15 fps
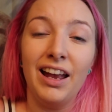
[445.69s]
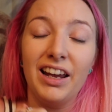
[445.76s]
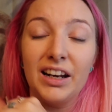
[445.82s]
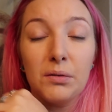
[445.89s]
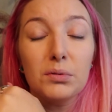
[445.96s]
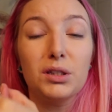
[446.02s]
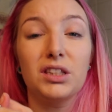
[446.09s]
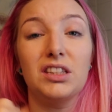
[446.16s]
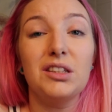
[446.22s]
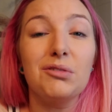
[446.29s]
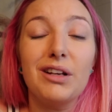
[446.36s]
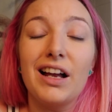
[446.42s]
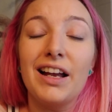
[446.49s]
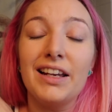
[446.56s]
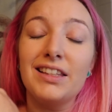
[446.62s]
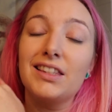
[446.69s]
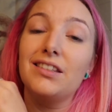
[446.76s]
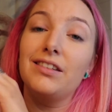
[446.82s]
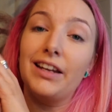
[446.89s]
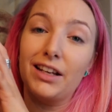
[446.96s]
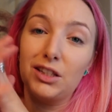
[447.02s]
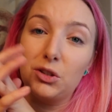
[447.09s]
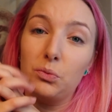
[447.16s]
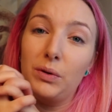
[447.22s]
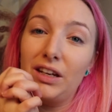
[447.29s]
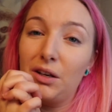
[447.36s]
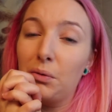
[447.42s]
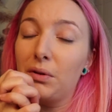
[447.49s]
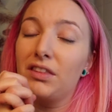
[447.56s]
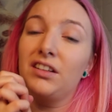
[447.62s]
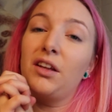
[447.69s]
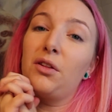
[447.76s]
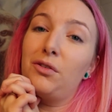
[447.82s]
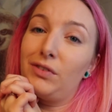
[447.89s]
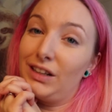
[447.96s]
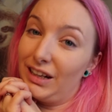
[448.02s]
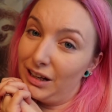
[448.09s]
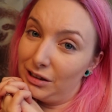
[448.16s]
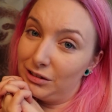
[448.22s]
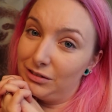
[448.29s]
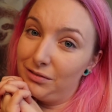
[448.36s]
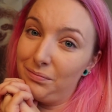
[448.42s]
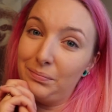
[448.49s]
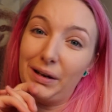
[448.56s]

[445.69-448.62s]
And I will see you guys next week with another video.